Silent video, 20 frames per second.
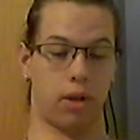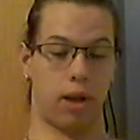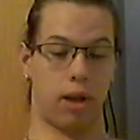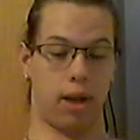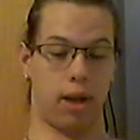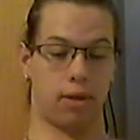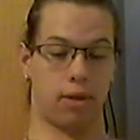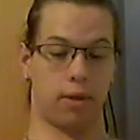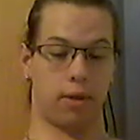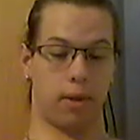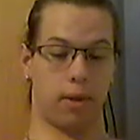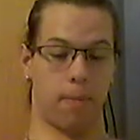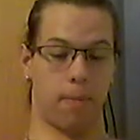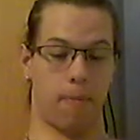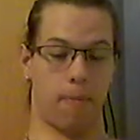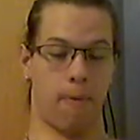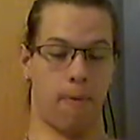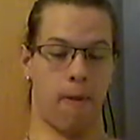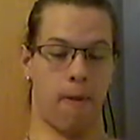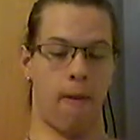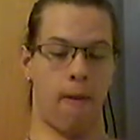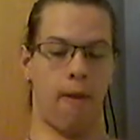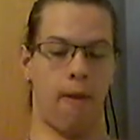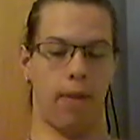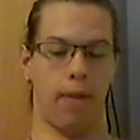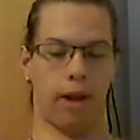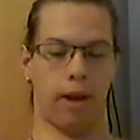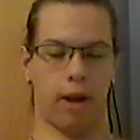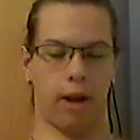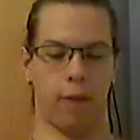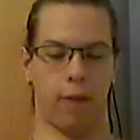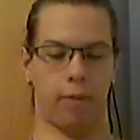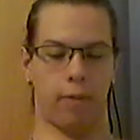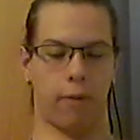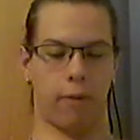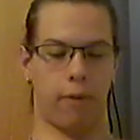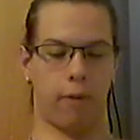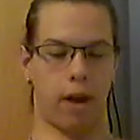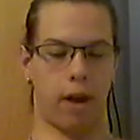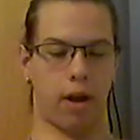to answer them. They can help
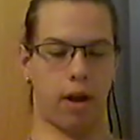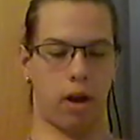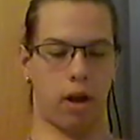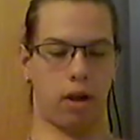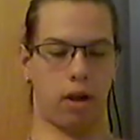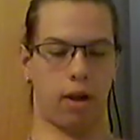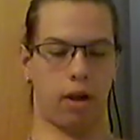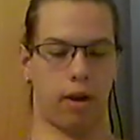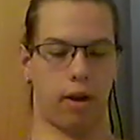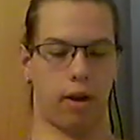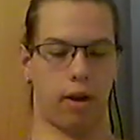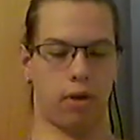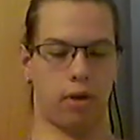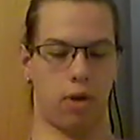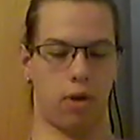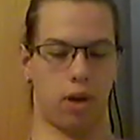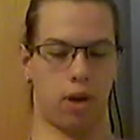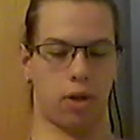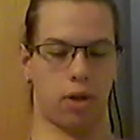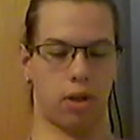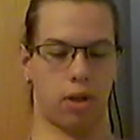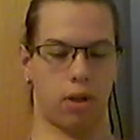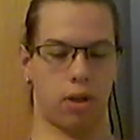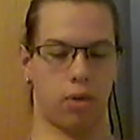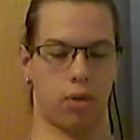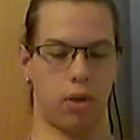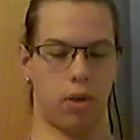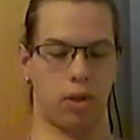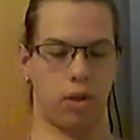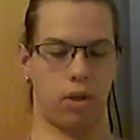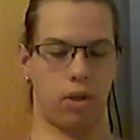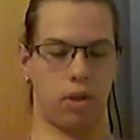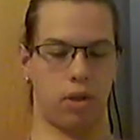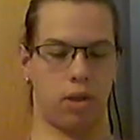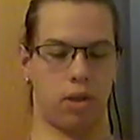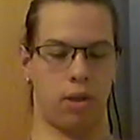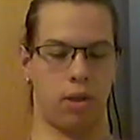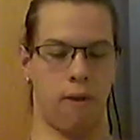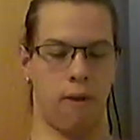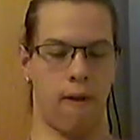you find unclear instructions,
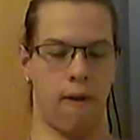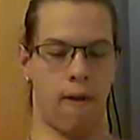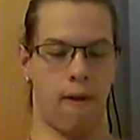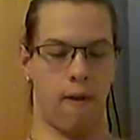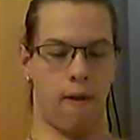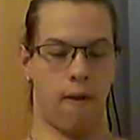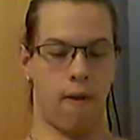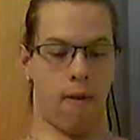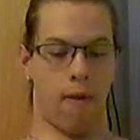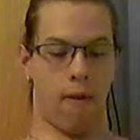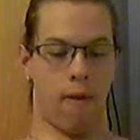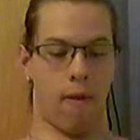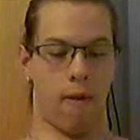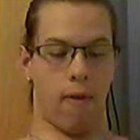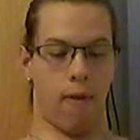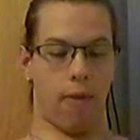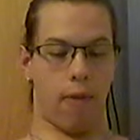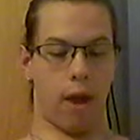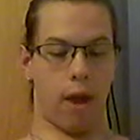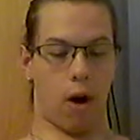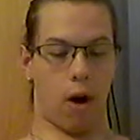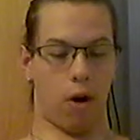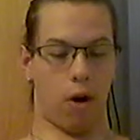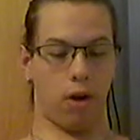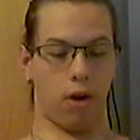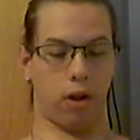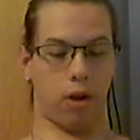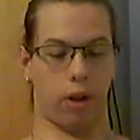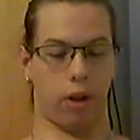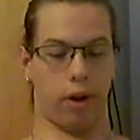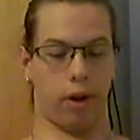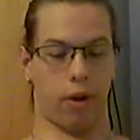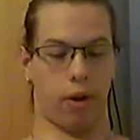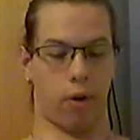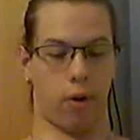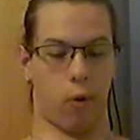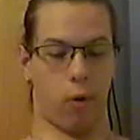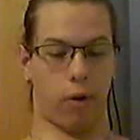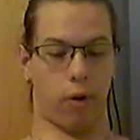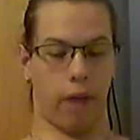questions that aren't
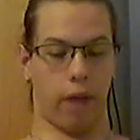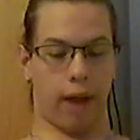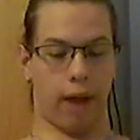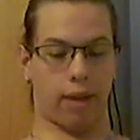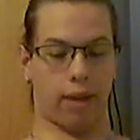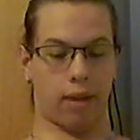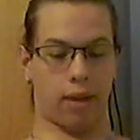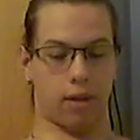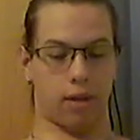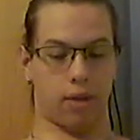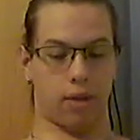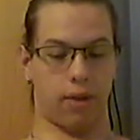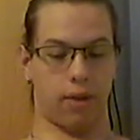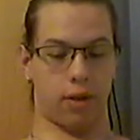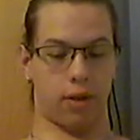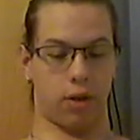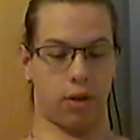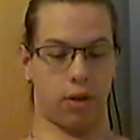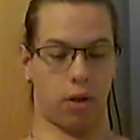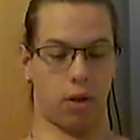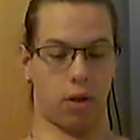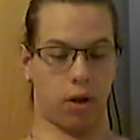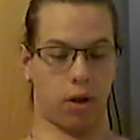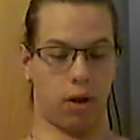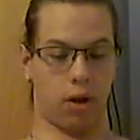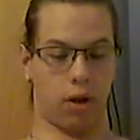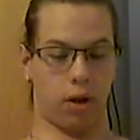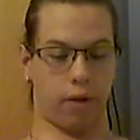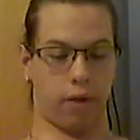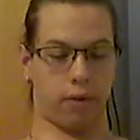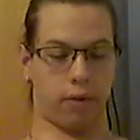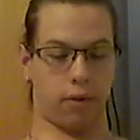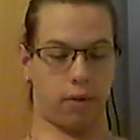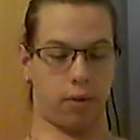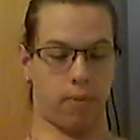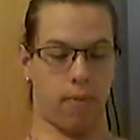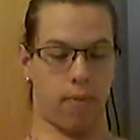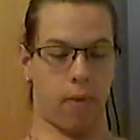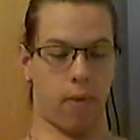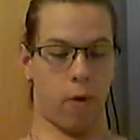clear or lack the sufficient
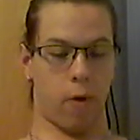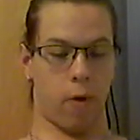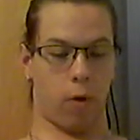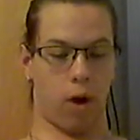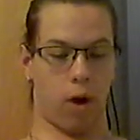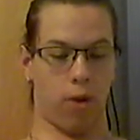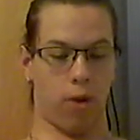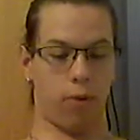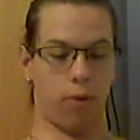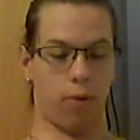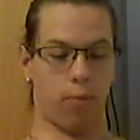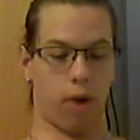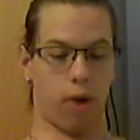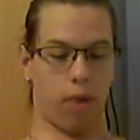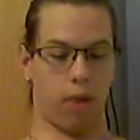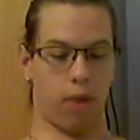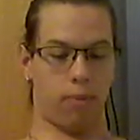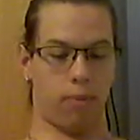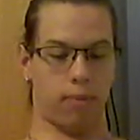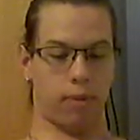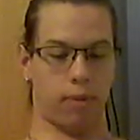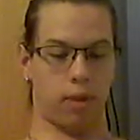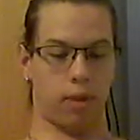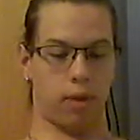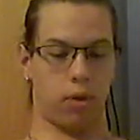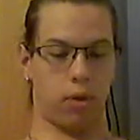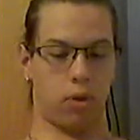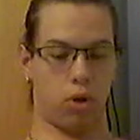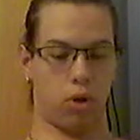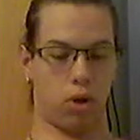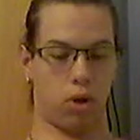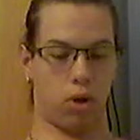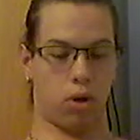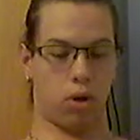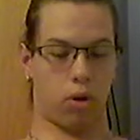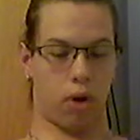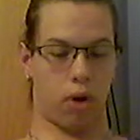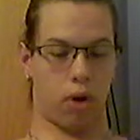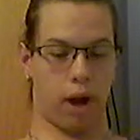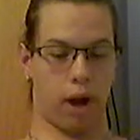alternatives, or other problems you should
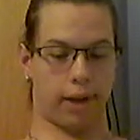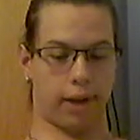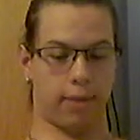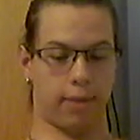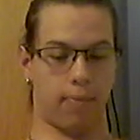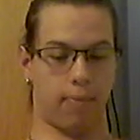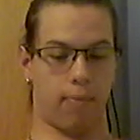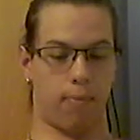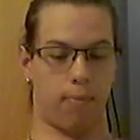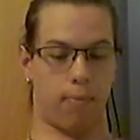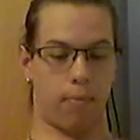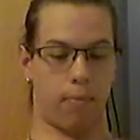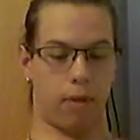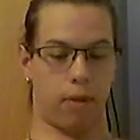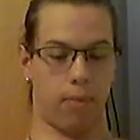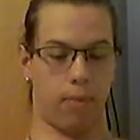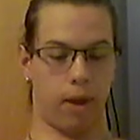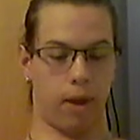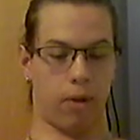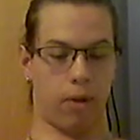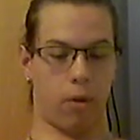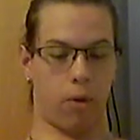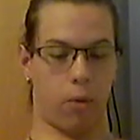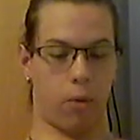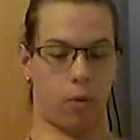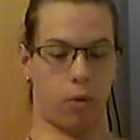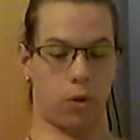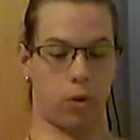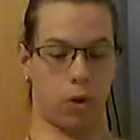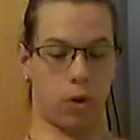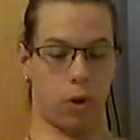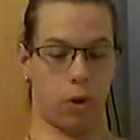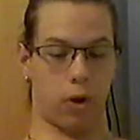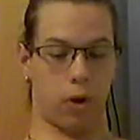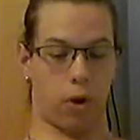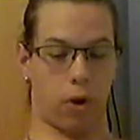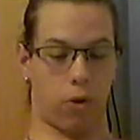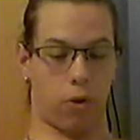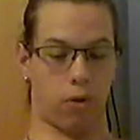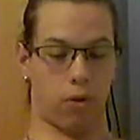correct to make sure
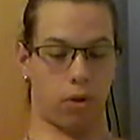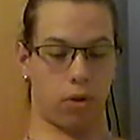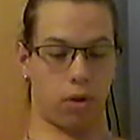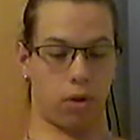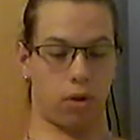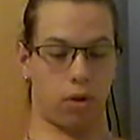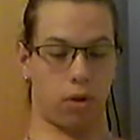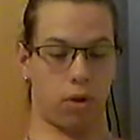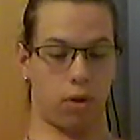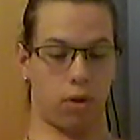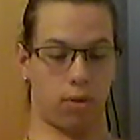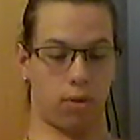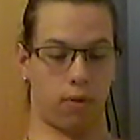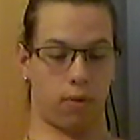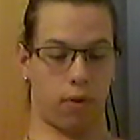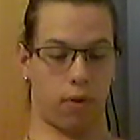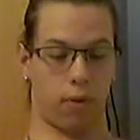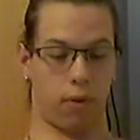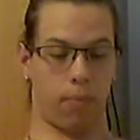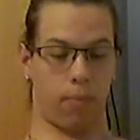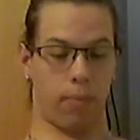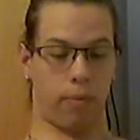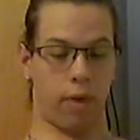your results are useful.